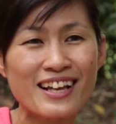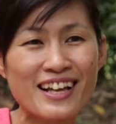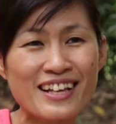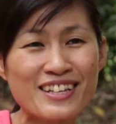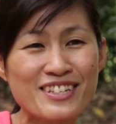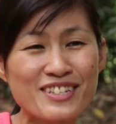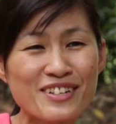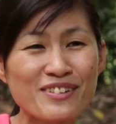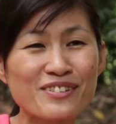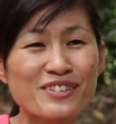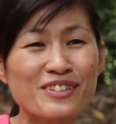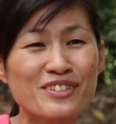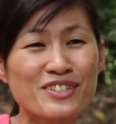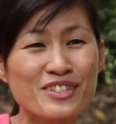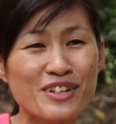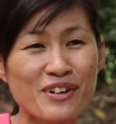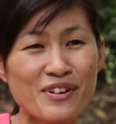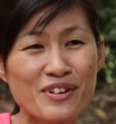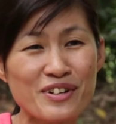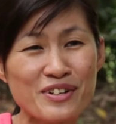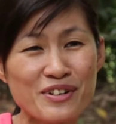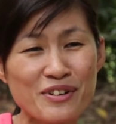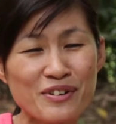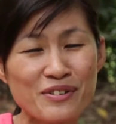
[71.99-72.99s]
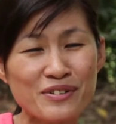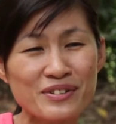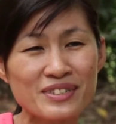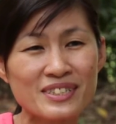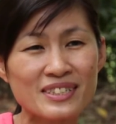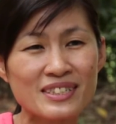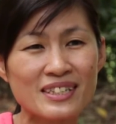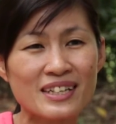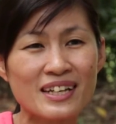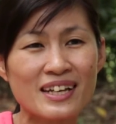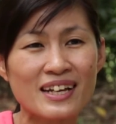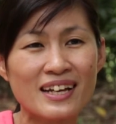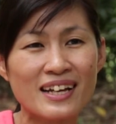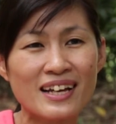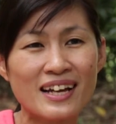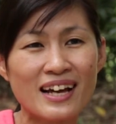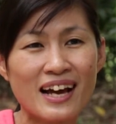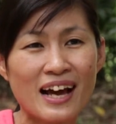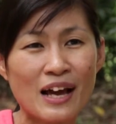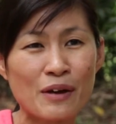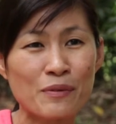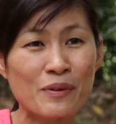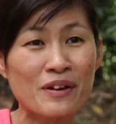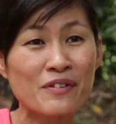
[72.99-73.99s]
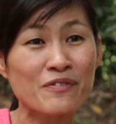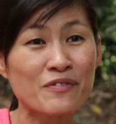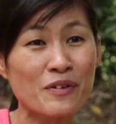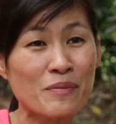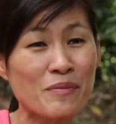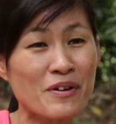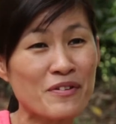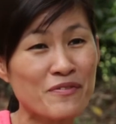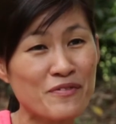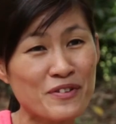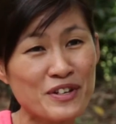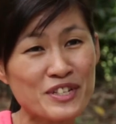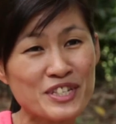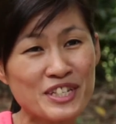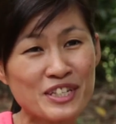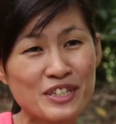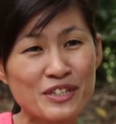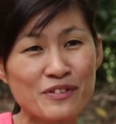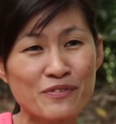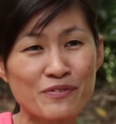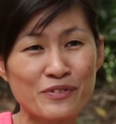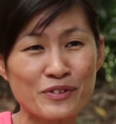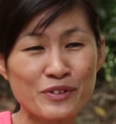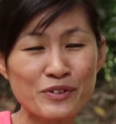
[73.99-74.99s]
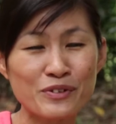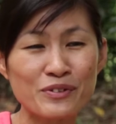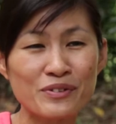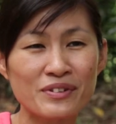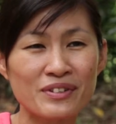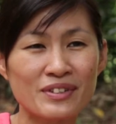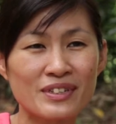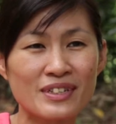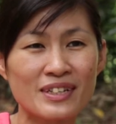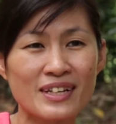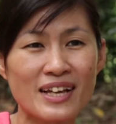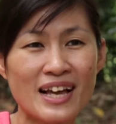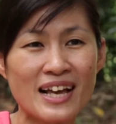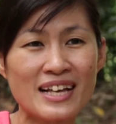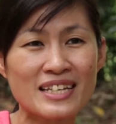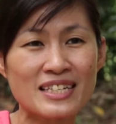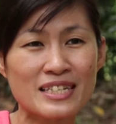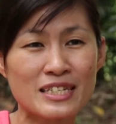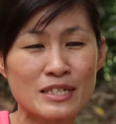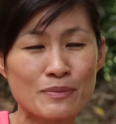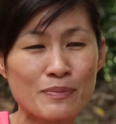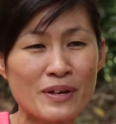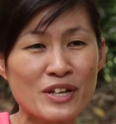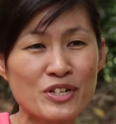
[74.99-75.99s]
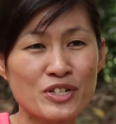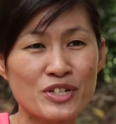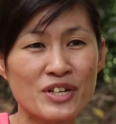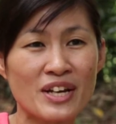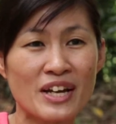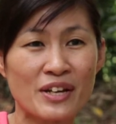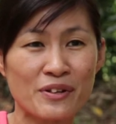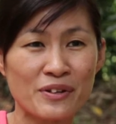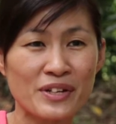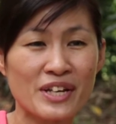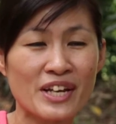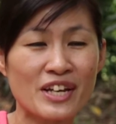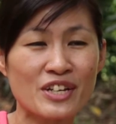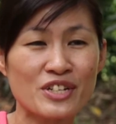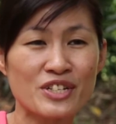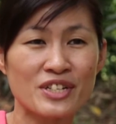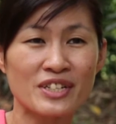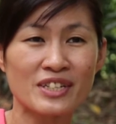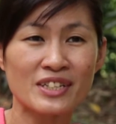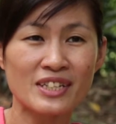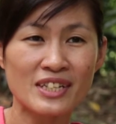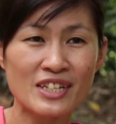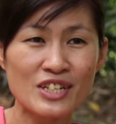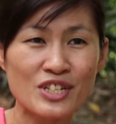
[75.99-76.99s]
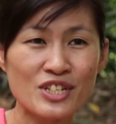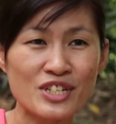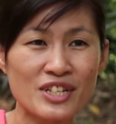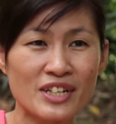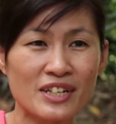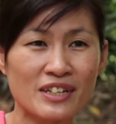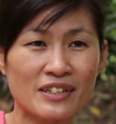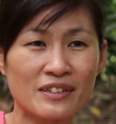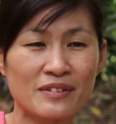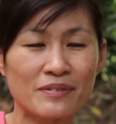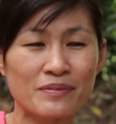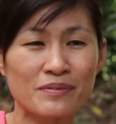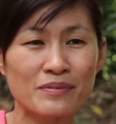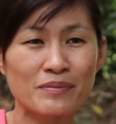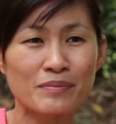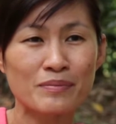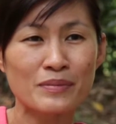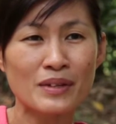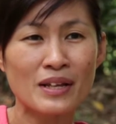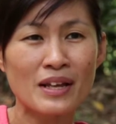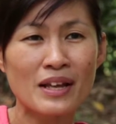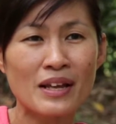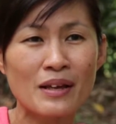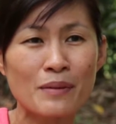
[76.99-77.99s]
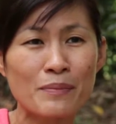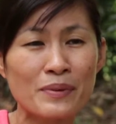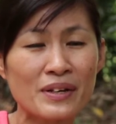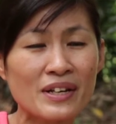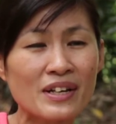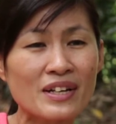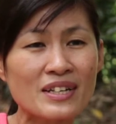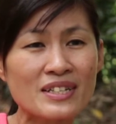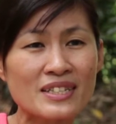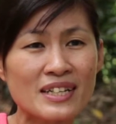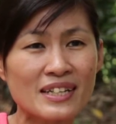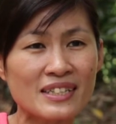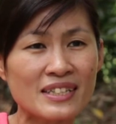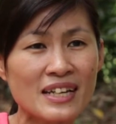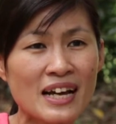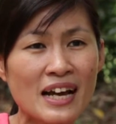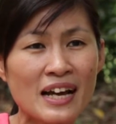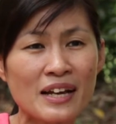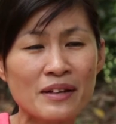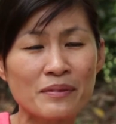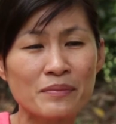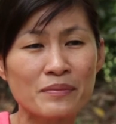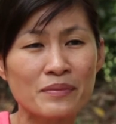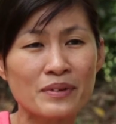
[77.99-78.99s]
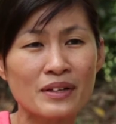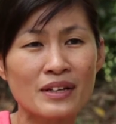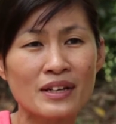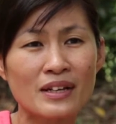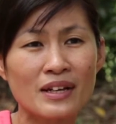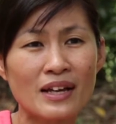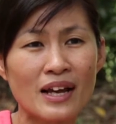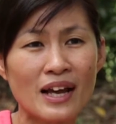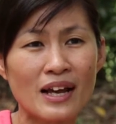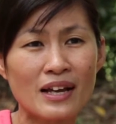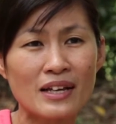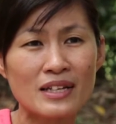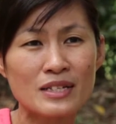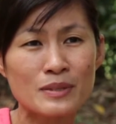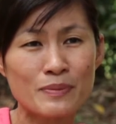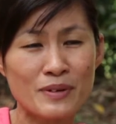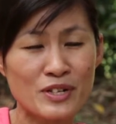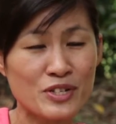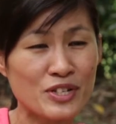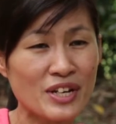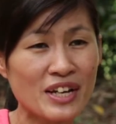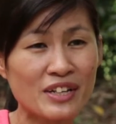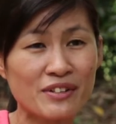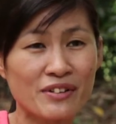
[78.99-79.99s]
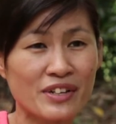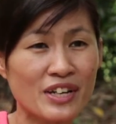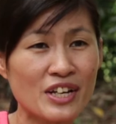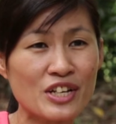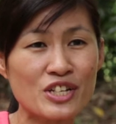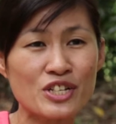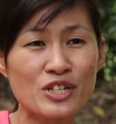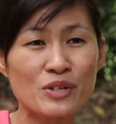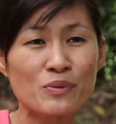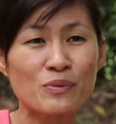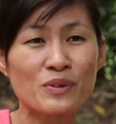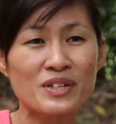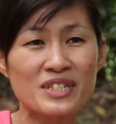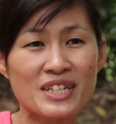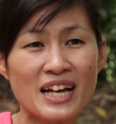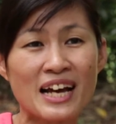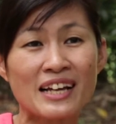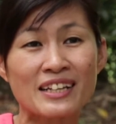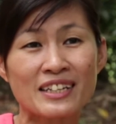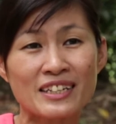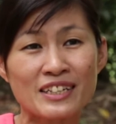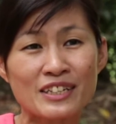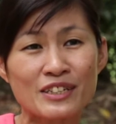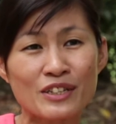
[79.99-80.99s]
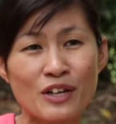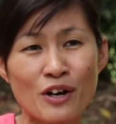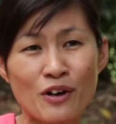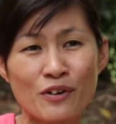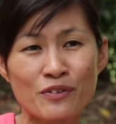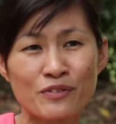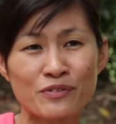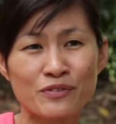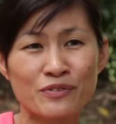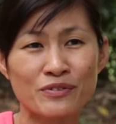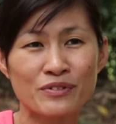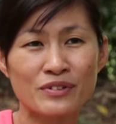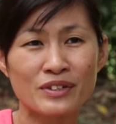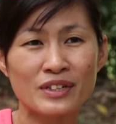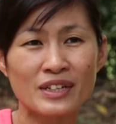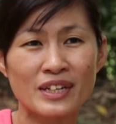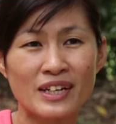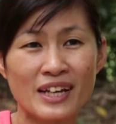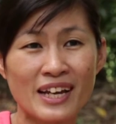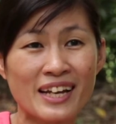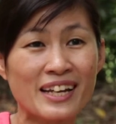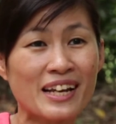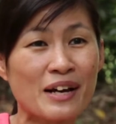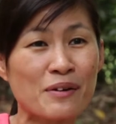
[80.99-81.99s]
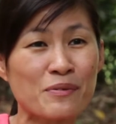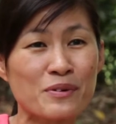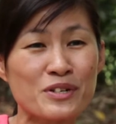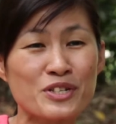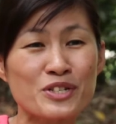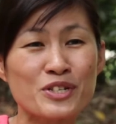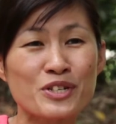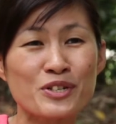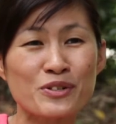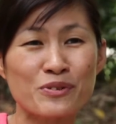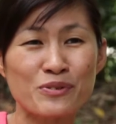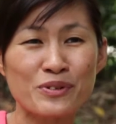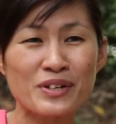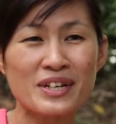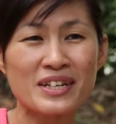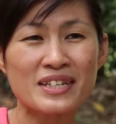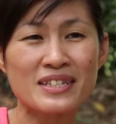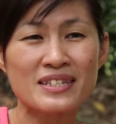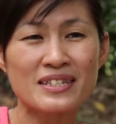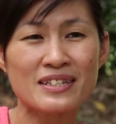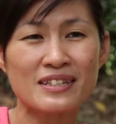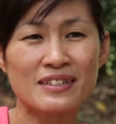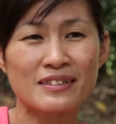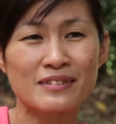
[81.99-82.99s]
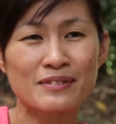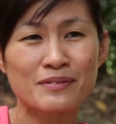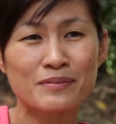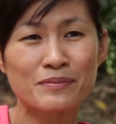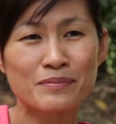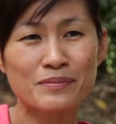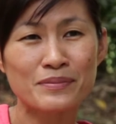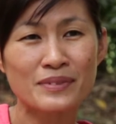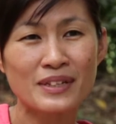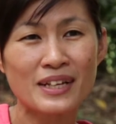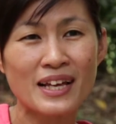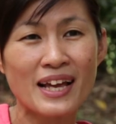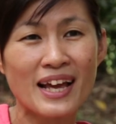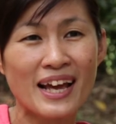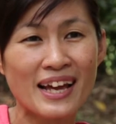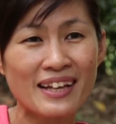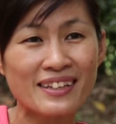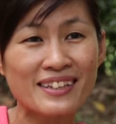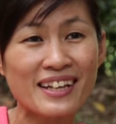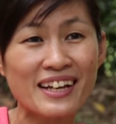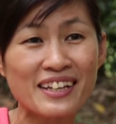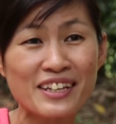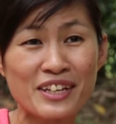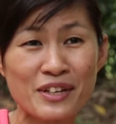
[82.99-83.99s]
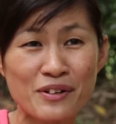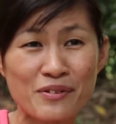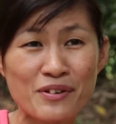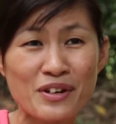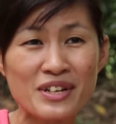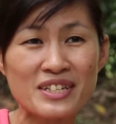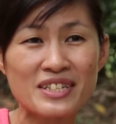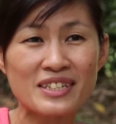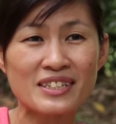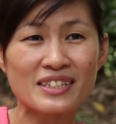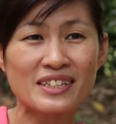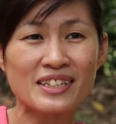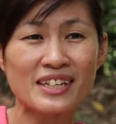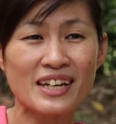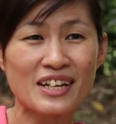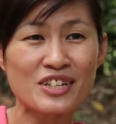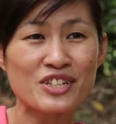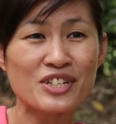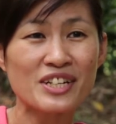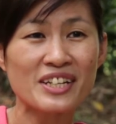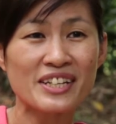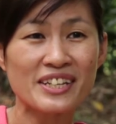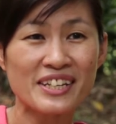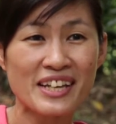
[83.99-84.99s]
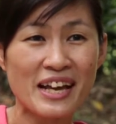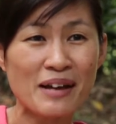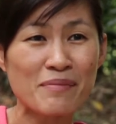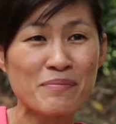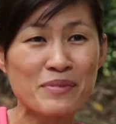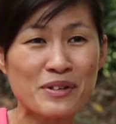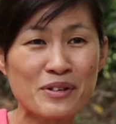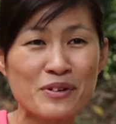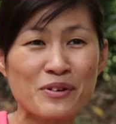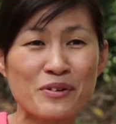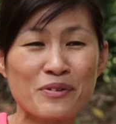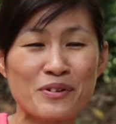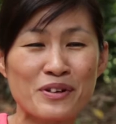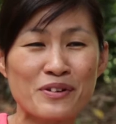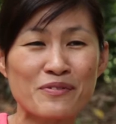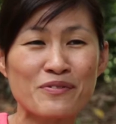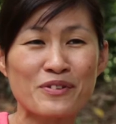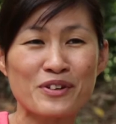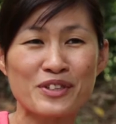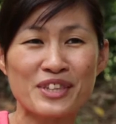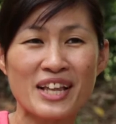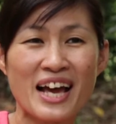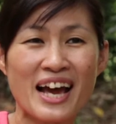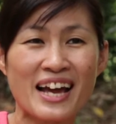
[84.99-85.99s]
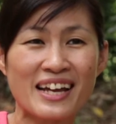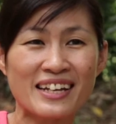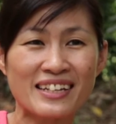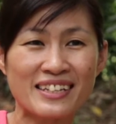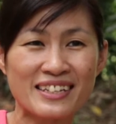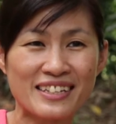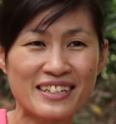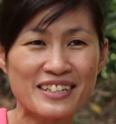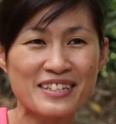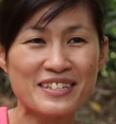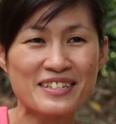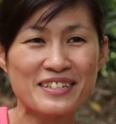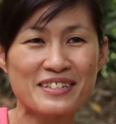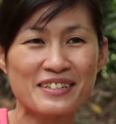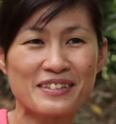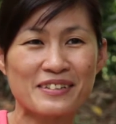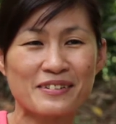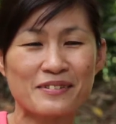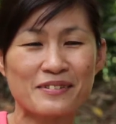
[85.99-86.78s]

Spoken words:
And so the story goes, I went for my first interview as a special education teacher. Because that time, special education was unheard of, and I was curious. And that curiosity actually kept me going for 9 years.